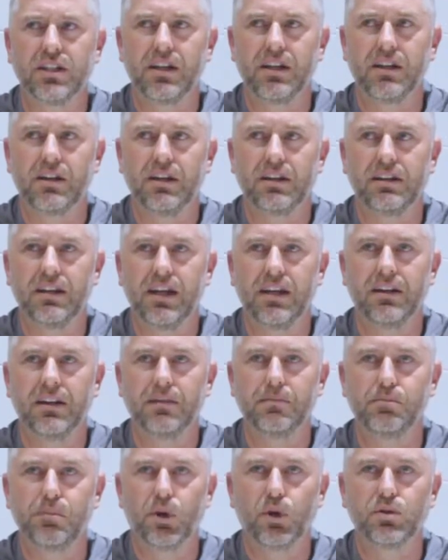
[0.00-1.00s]
and
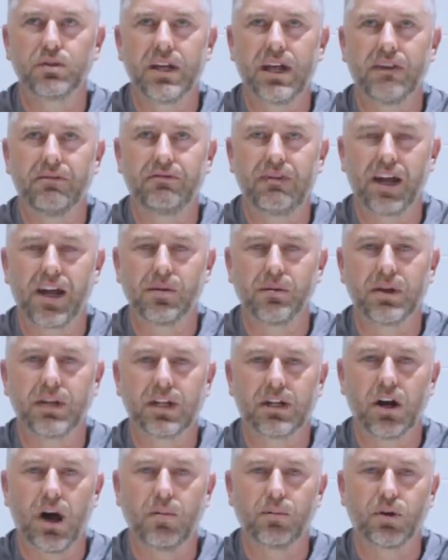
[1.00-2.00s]
it builds that family
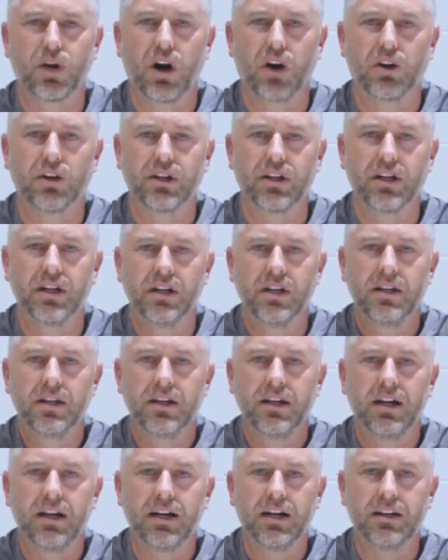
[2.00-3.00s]
and camaraderie
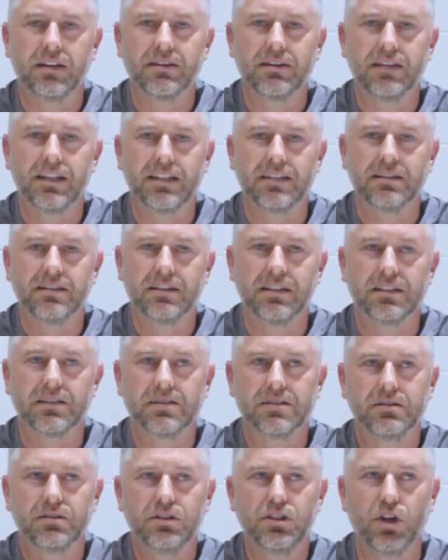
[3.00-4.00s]

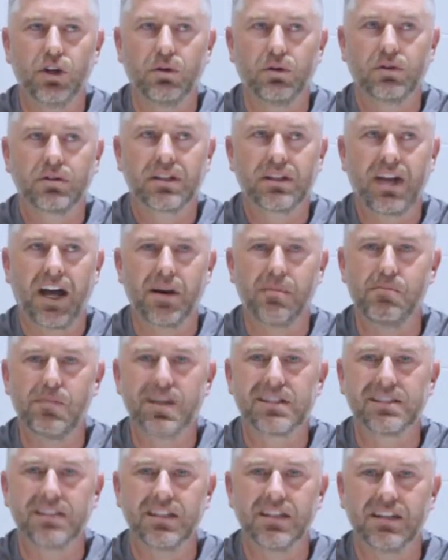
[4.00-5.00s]
that's, you know, kind of
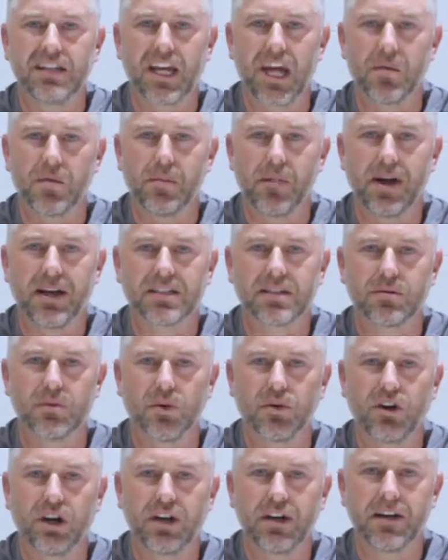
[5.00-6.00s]
missing in the game of
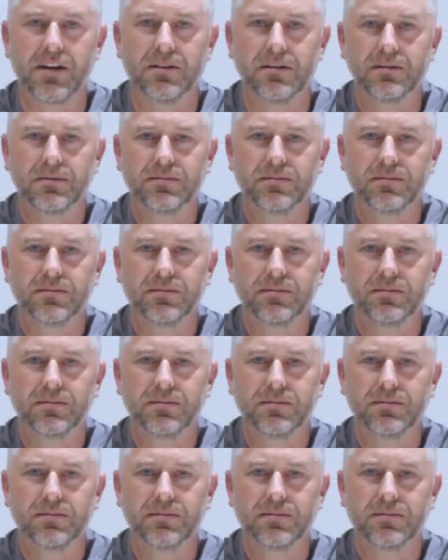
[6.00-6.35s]
basketball right now.